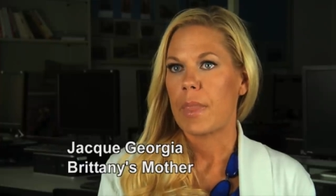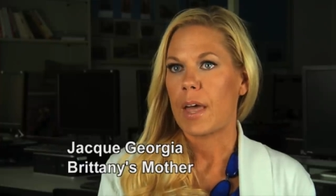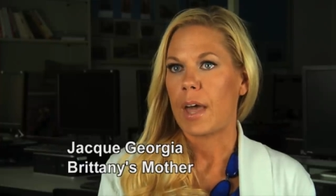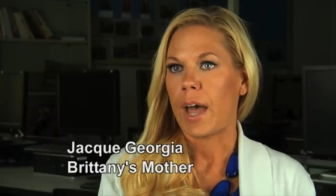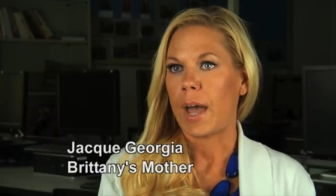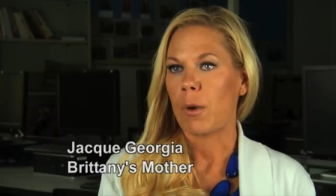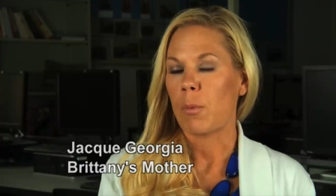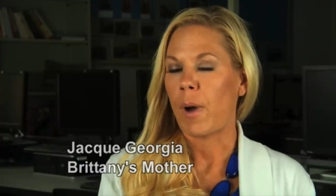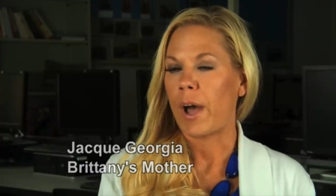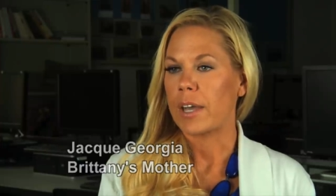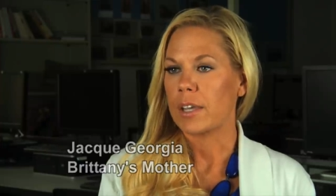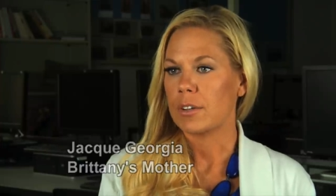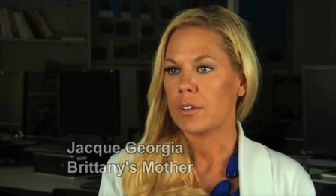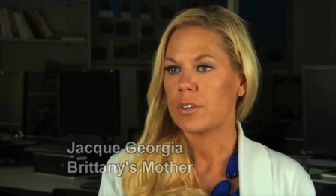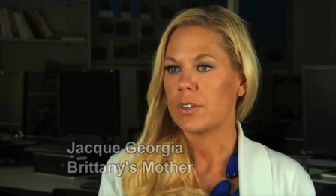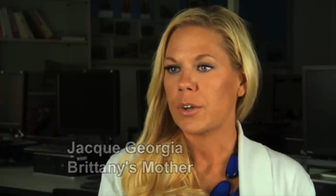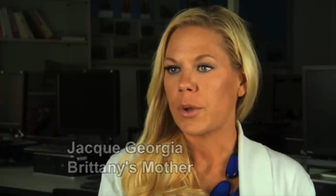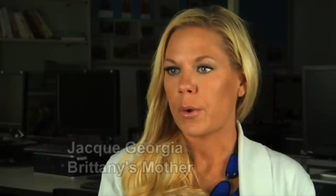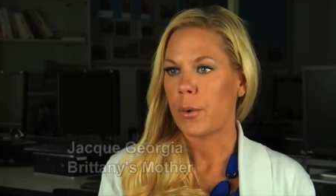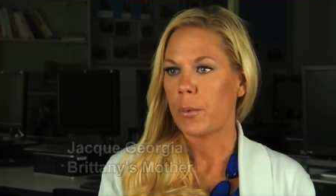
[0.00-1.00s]
I want you
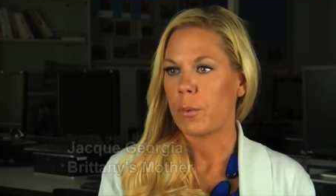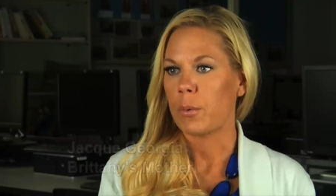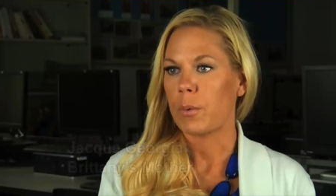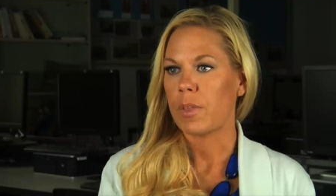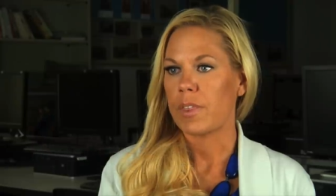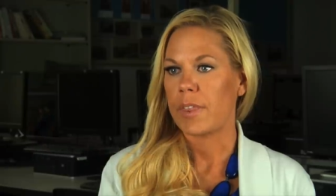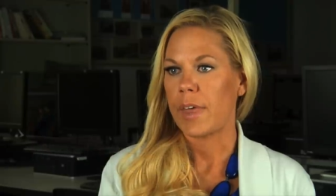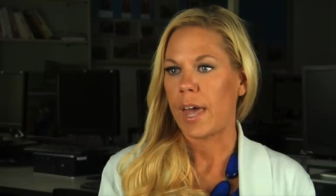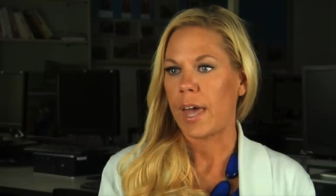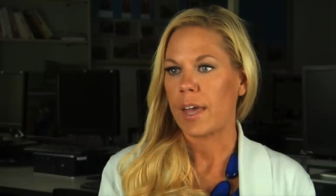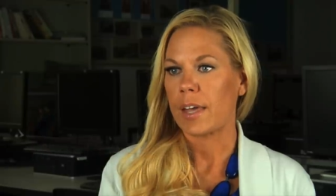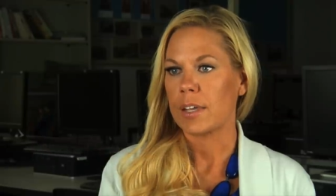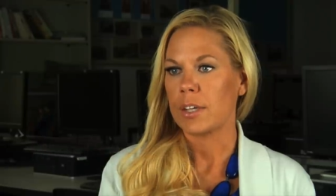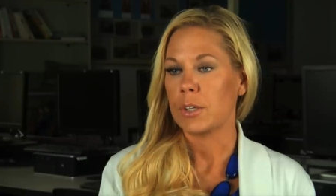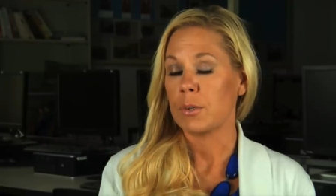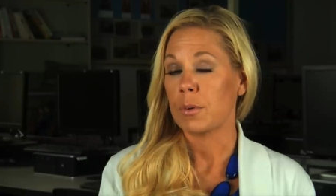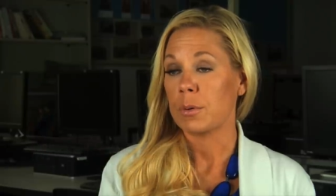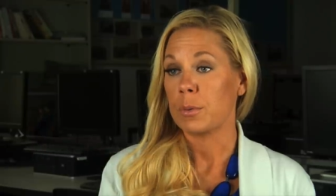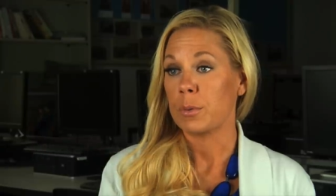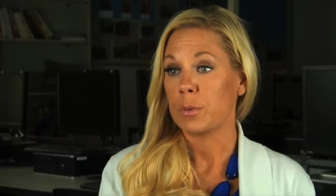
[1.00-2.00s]
to know that
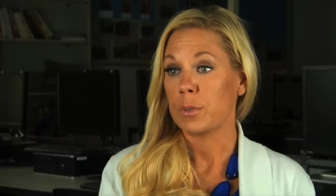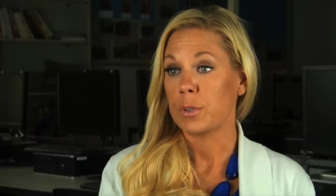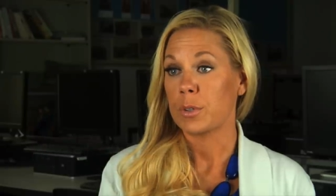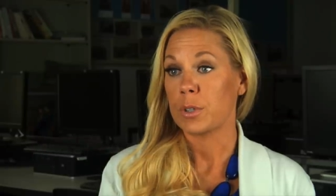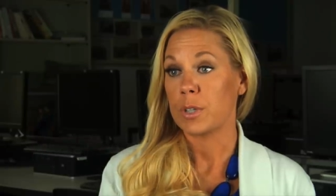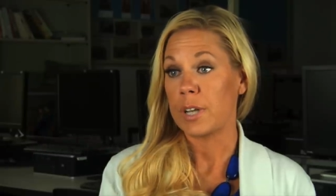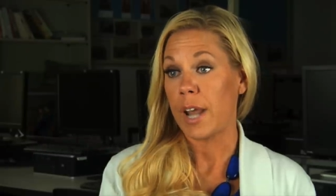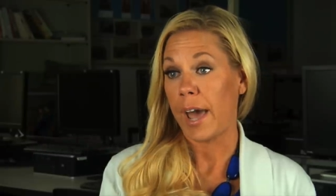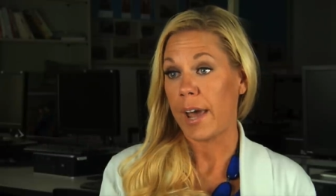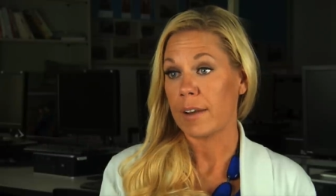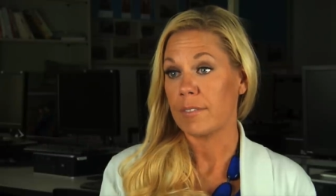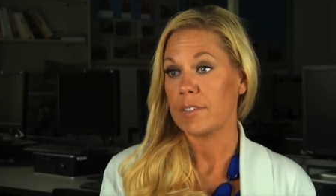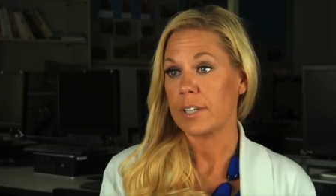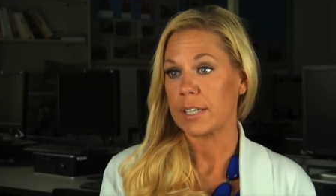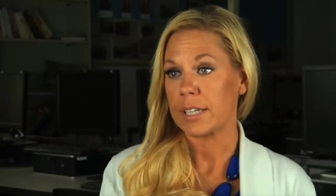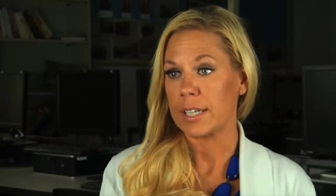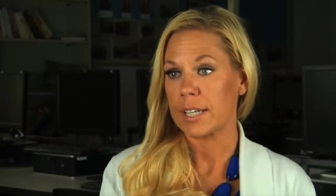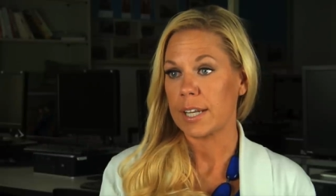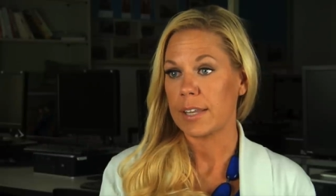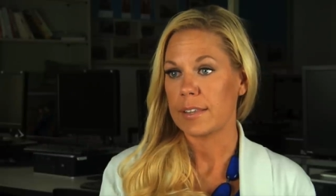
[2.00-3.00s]
you could not have
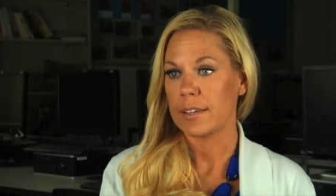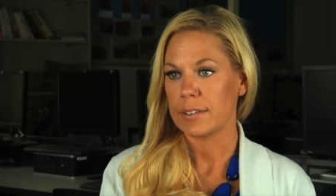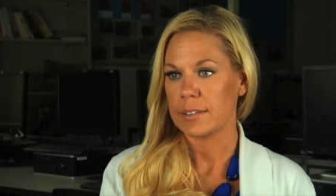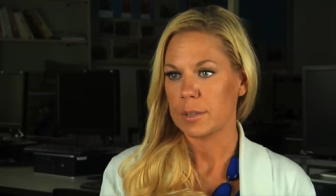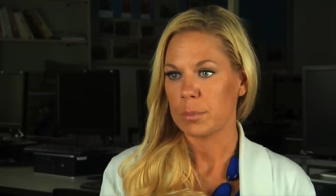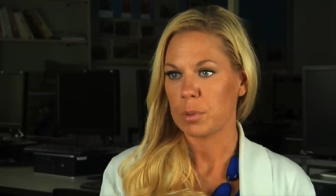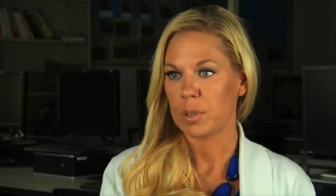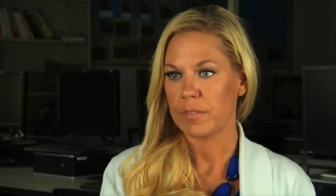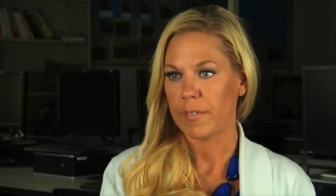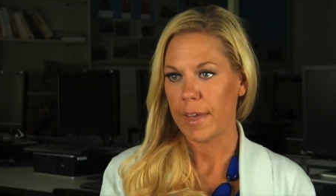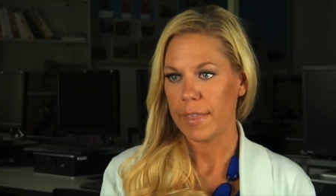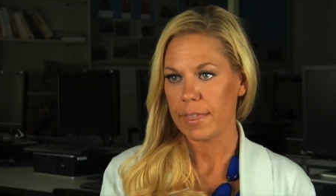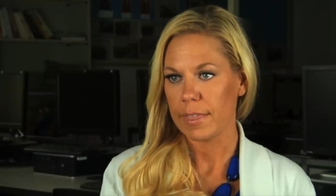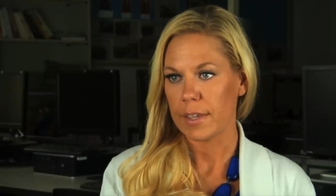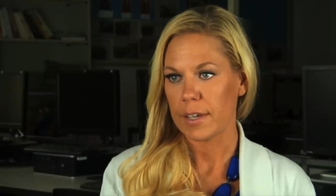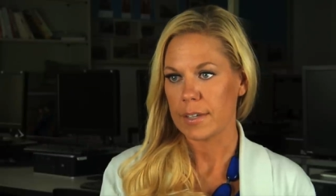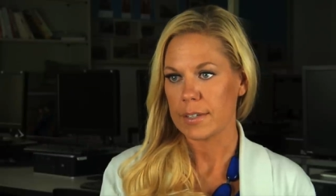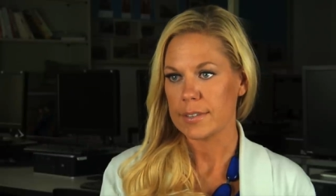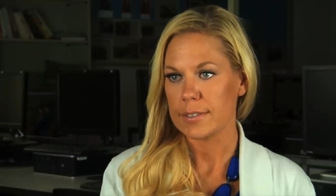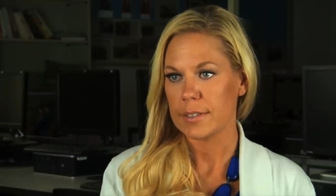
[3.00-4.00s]
done anything to prevent
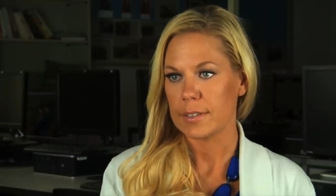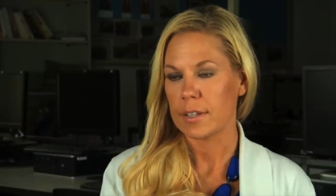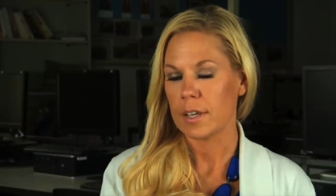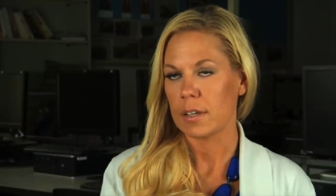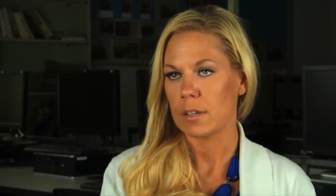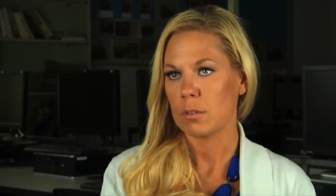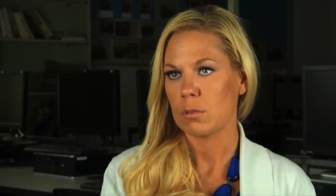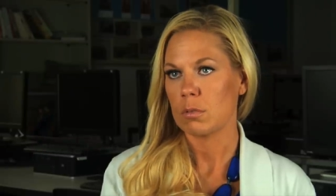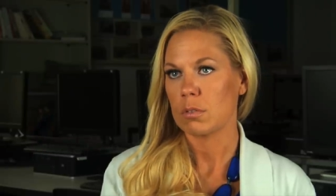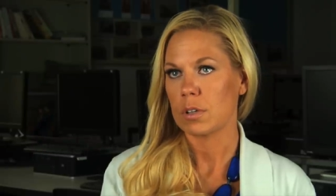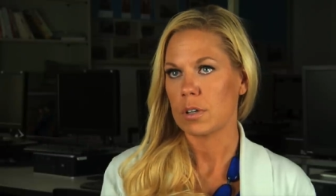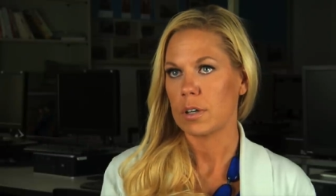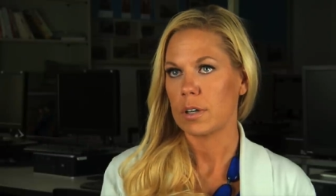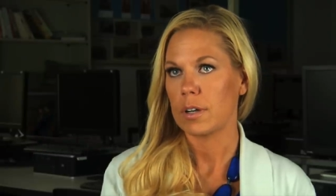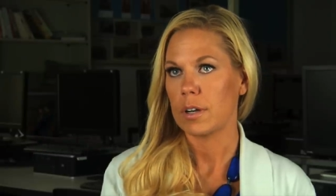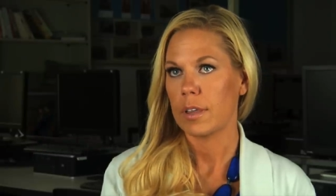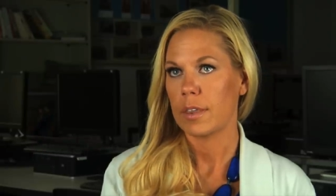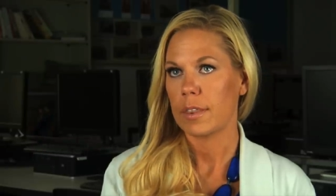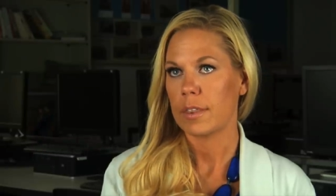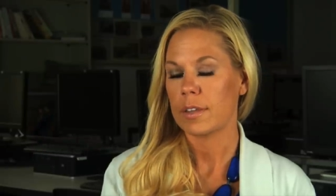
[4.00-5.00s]
this and that you
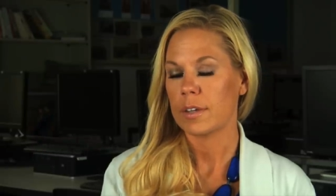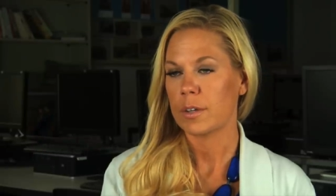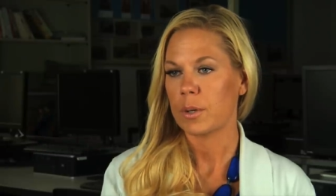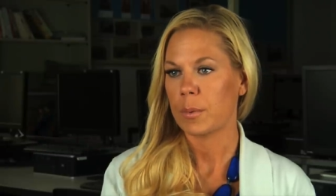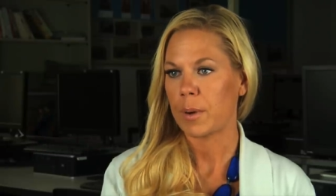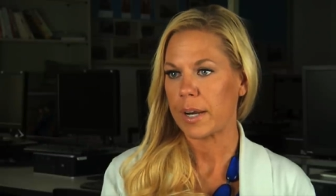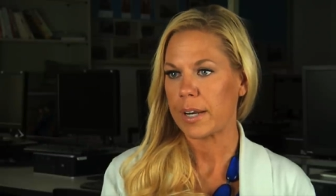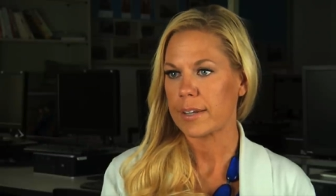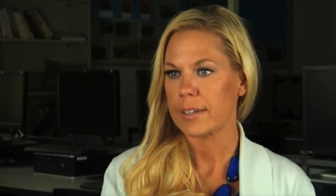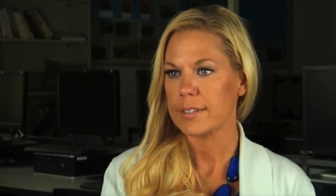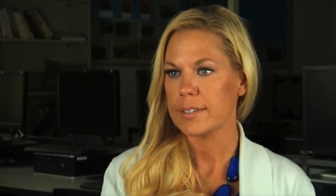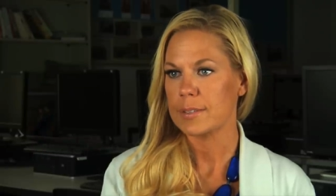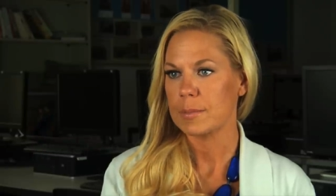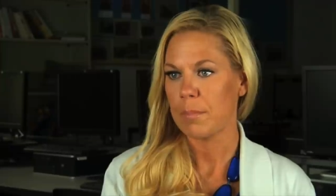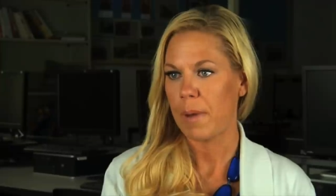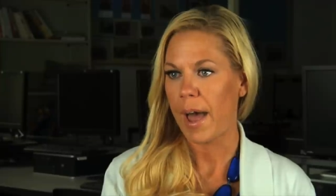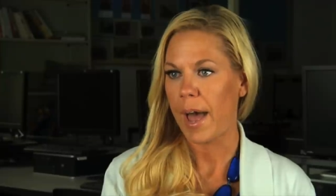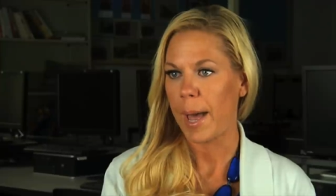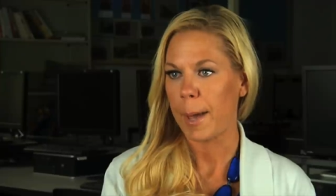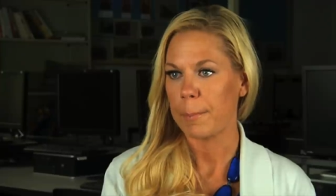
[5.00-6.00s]
were the greatest
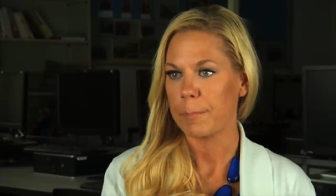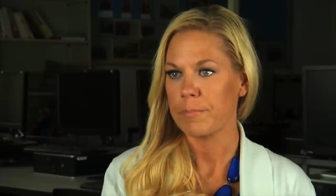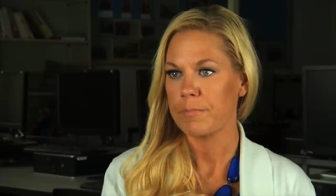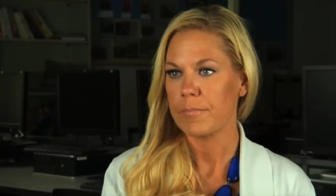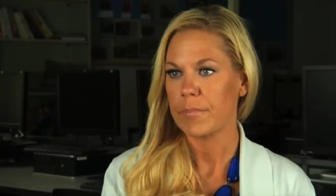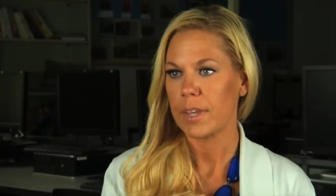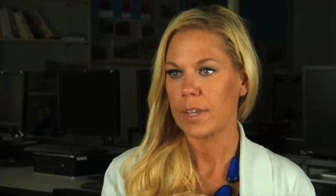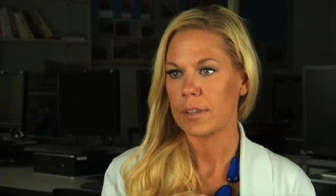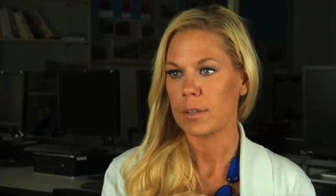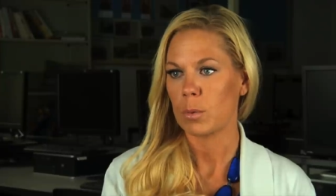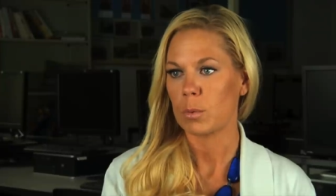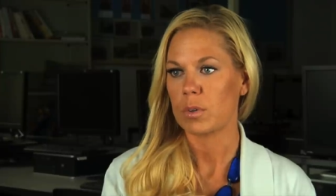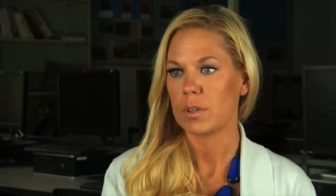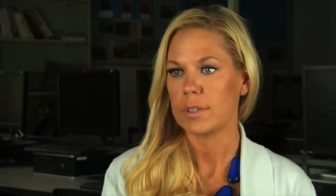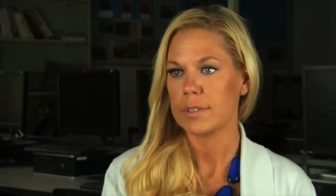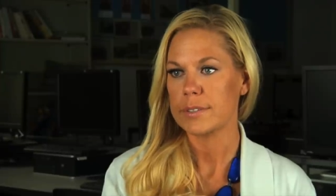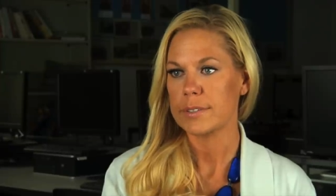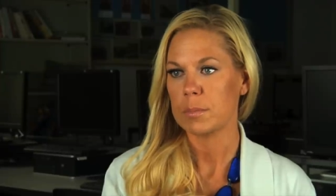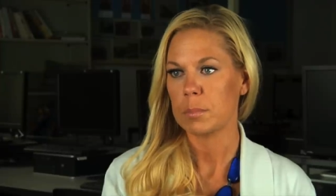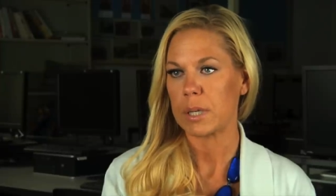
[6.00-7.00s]
mom in the
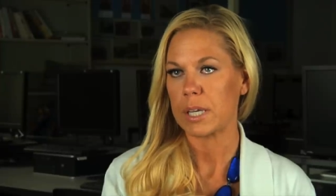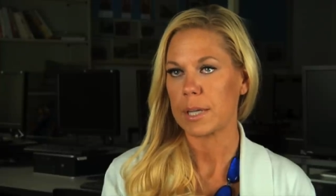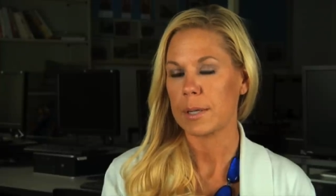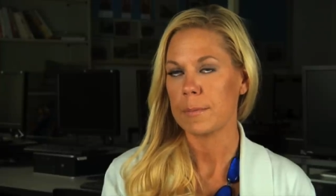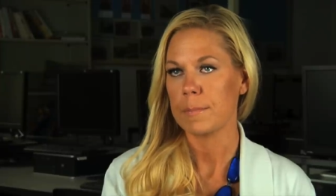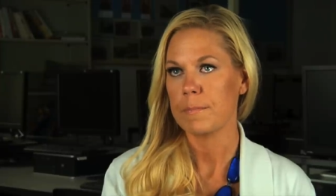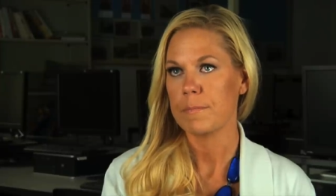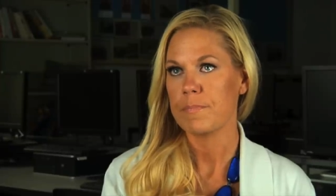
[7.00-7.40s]
world to me.